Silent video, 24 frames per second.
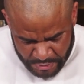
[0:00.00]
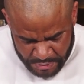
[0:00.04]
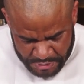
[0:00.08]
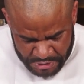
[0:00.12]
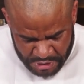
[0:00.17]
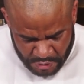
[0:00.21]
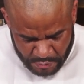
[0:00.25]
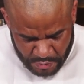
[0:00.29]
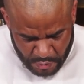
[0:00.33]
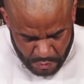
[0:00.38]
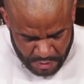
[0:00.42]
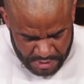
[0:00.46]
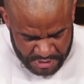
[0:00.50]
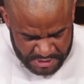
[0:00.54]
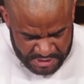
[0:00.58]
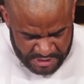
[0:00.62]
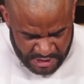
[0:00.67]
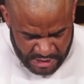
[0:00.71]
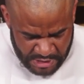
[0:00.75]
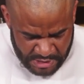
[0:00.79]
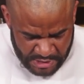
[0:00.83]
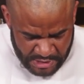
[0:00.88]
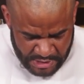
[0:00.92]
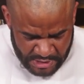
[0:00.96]
So we want to
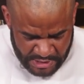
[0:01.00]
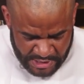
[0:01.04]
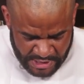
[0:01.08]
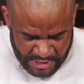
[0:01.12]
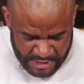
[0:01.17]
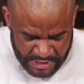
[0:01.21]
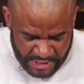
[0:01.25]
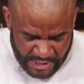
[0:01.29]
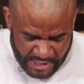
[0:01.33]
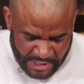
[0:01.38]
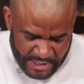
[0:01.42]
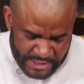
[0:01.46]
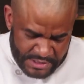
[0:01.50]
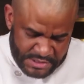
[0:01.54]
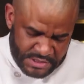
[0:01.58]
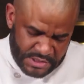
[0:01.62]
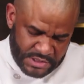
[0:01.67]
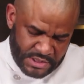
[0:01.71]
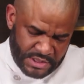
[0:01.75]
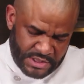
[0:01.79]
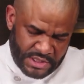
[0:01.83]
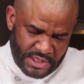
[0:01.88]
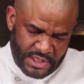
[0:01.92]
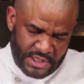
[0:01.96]
stay in that
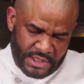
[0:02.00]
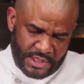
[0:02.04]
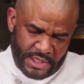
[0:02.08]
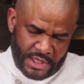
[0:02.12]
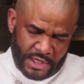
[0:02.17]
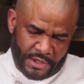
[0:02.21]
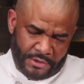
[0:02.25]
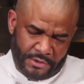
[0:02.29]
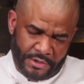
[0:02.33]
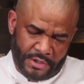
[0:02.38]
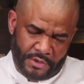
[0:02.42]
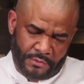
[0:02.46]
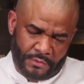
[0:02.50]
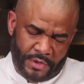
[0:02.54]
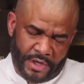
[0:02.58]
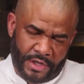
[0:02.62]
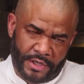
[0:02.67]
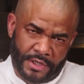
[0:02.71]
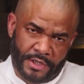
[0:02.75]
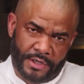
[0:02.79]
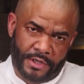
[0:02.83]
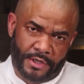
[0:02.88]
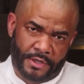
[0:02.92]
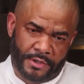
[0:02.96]
nice thin area where
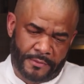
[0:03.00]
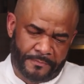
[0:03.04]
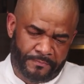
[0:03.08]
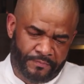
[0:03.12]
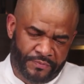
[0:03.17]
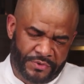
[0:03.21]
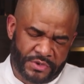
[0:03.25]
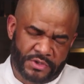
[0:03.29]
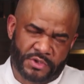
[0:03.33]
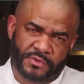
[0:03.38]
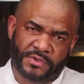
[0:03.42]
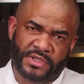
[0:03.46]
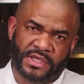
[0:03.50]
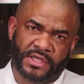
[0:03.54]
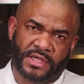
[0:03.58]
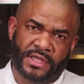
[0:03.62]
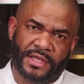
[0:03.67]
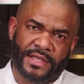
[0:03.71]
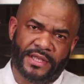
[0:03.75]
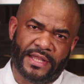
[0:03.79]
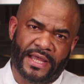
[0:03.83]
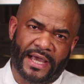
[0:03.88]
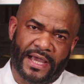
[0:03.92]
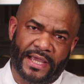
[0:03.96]
here, so we get a
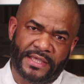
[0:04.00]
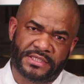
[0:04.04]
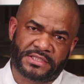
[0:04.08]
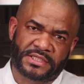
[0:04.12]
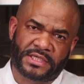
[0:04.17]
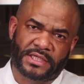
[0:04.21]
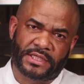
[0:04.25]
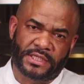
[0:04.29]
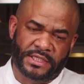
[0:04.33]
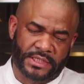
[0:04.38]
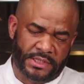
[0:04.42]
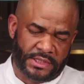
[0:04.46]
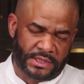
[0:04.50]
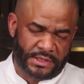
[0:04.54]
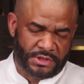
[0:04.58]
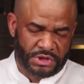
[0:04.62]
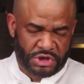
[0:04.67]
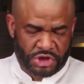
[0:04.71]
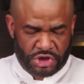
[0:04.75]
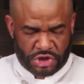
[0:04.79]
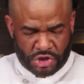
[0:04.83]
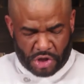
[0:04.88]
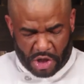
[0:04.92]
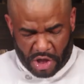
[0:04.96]
nice, clean,
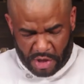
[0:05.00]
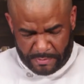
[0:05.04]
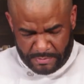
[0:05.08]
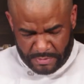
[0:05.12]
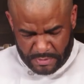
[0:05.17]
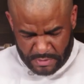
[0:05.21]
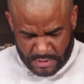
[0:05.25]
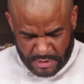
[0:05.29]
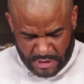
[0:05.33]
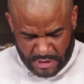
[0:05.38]
sharp